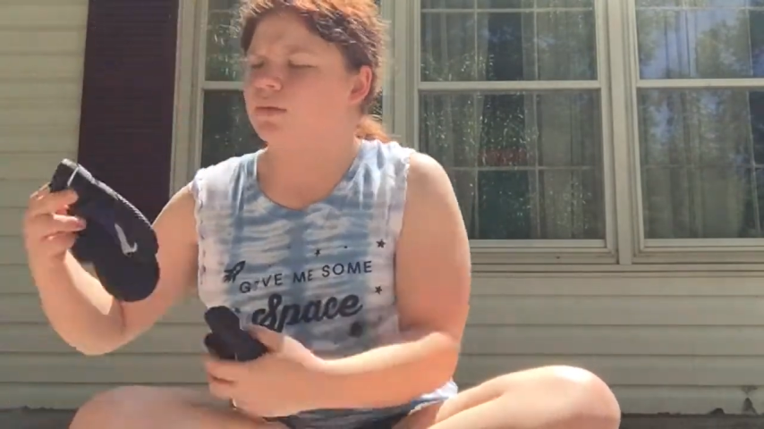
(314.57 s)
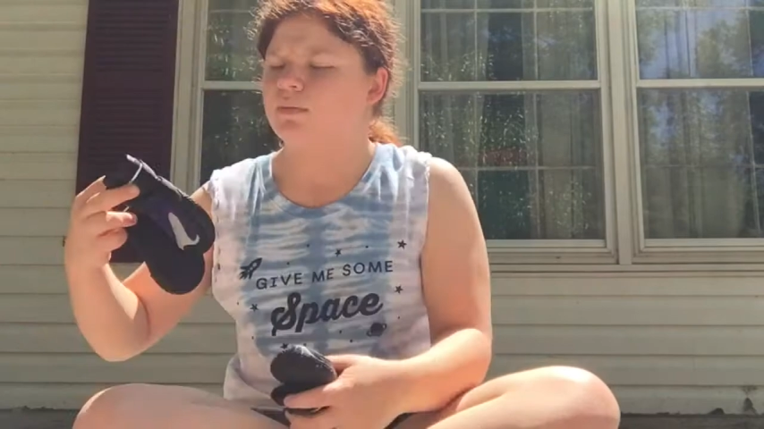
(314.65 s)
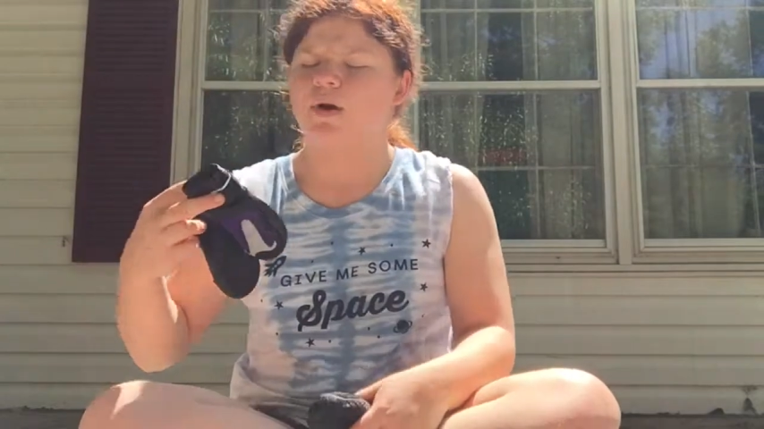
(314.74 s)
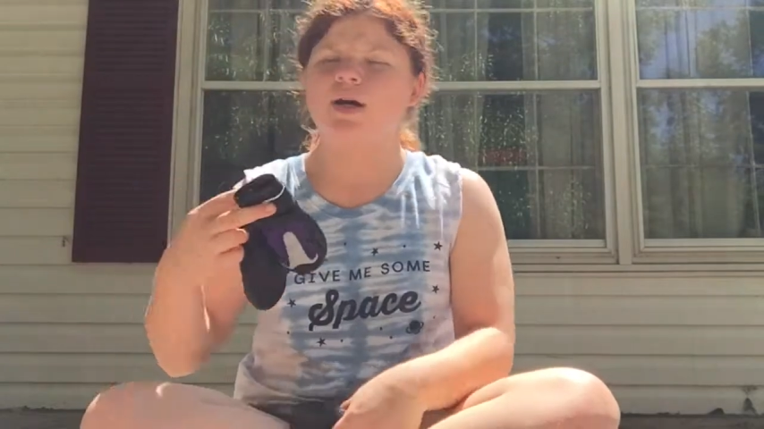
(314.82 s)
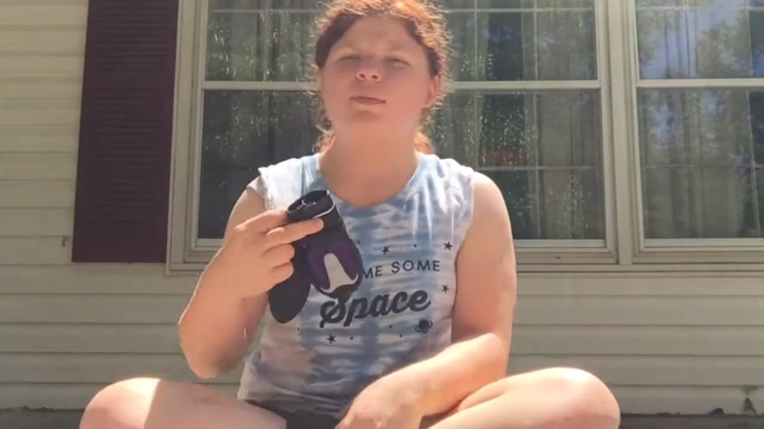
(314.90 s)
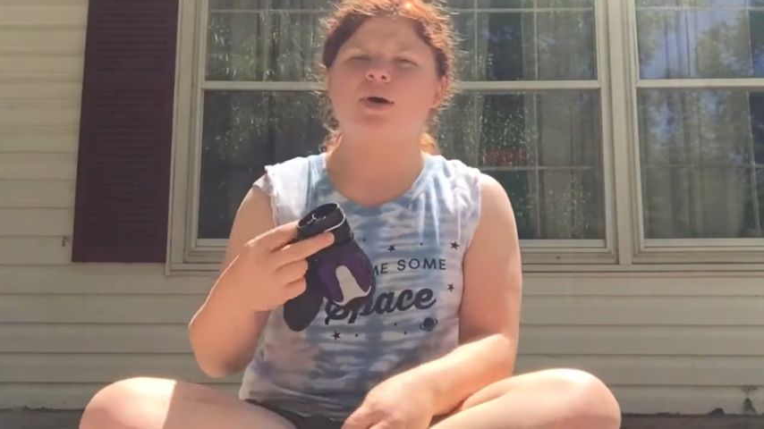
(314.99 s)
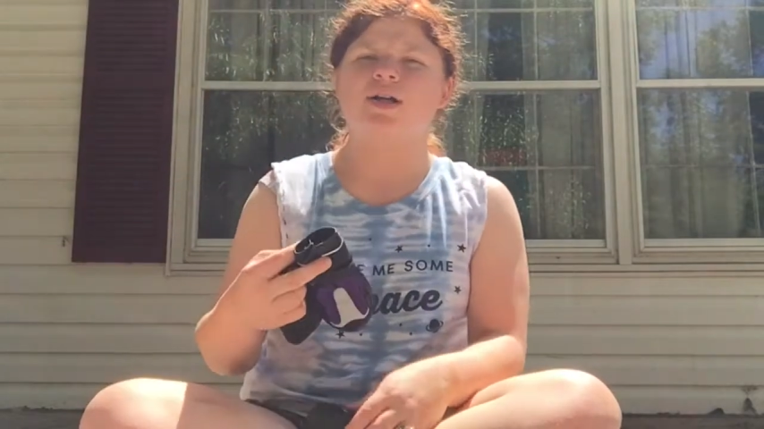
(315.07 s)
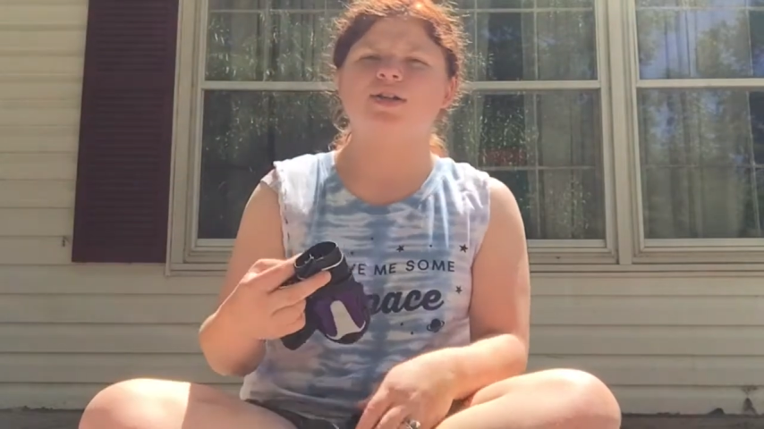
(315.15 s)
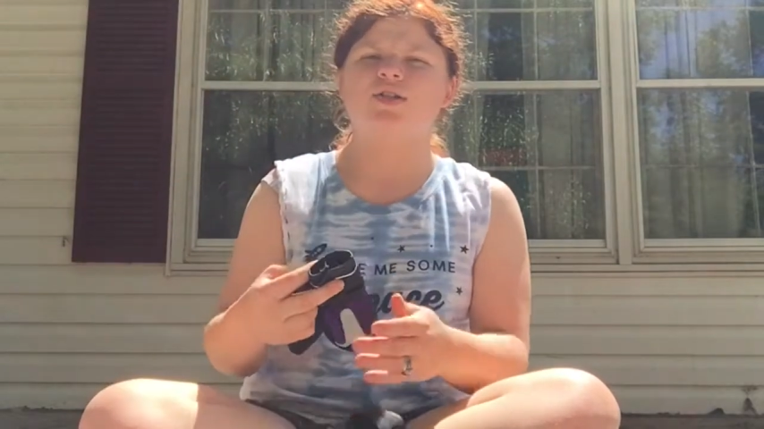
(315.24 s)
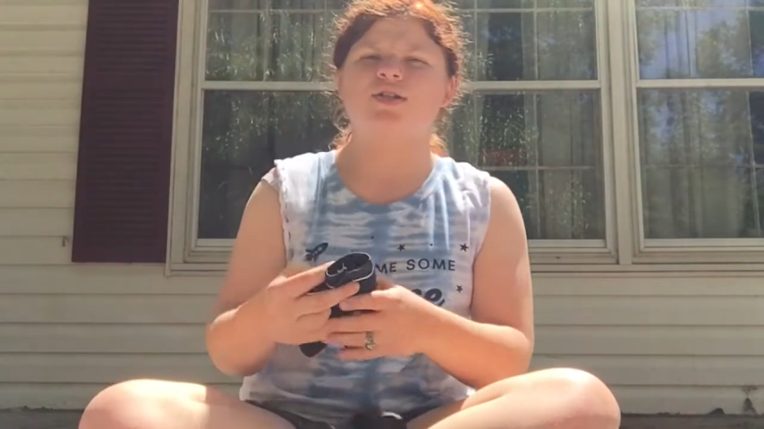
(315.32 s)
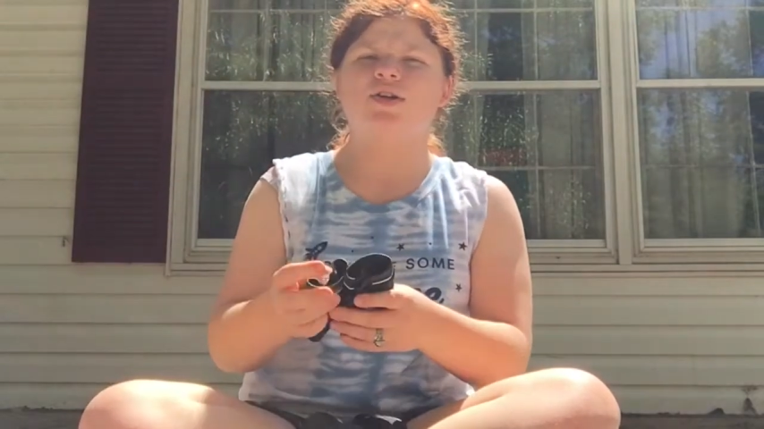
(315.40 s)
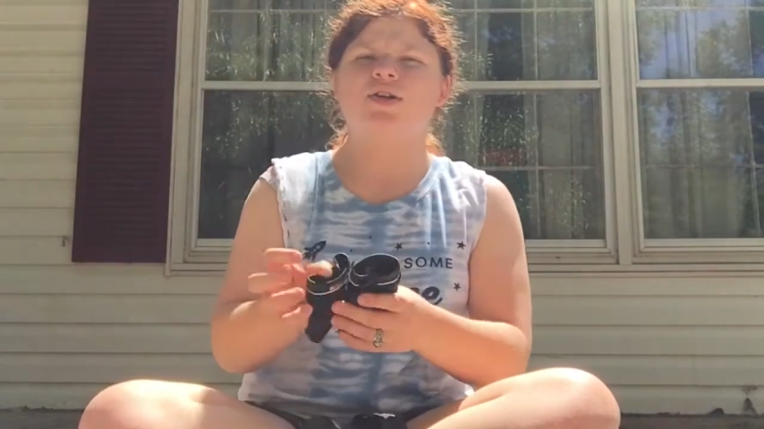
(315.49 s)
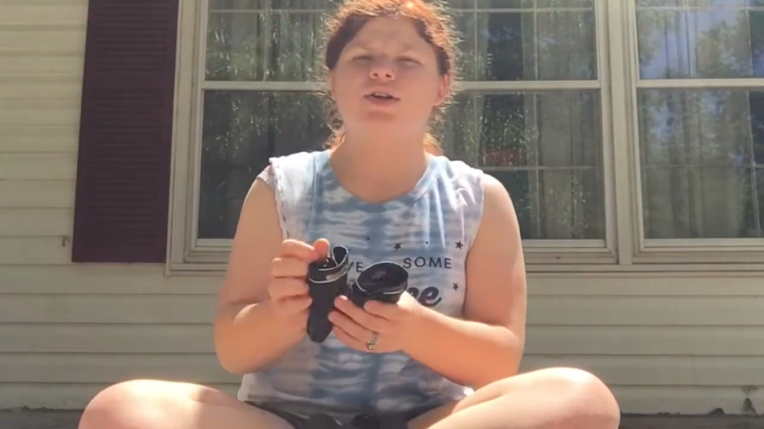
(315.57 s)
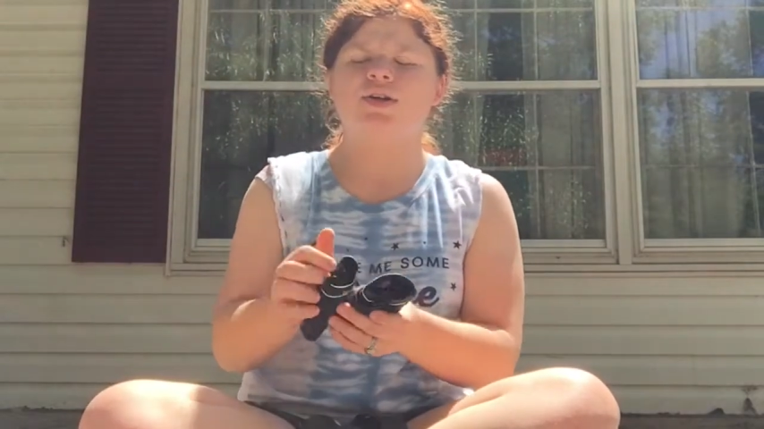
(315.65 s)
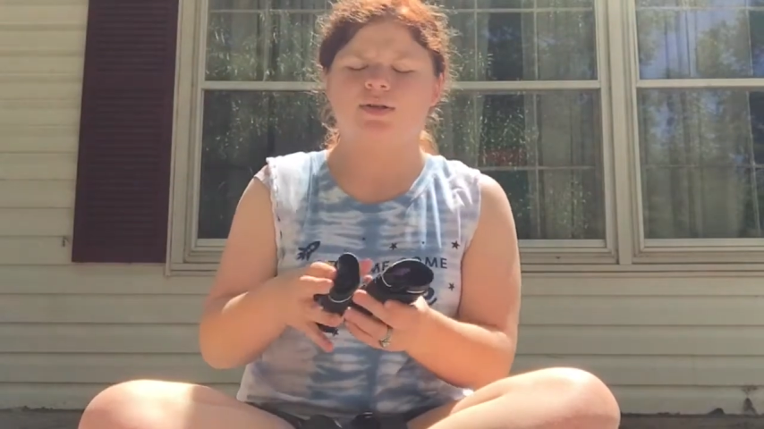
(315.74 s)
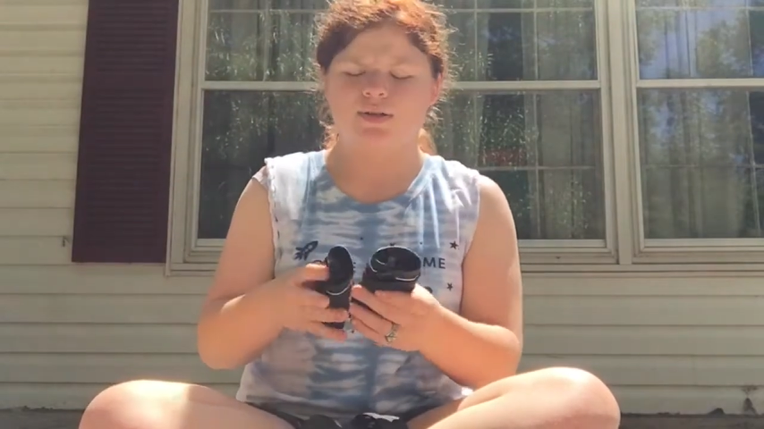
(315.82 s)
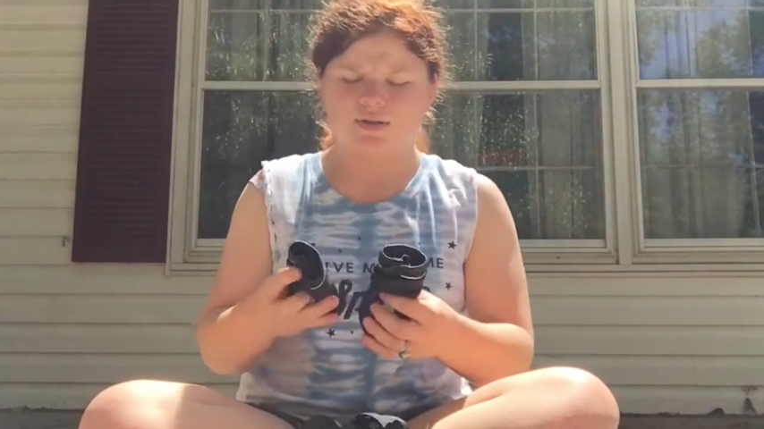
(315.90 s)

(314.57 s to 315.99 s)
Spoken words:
Mud Monster.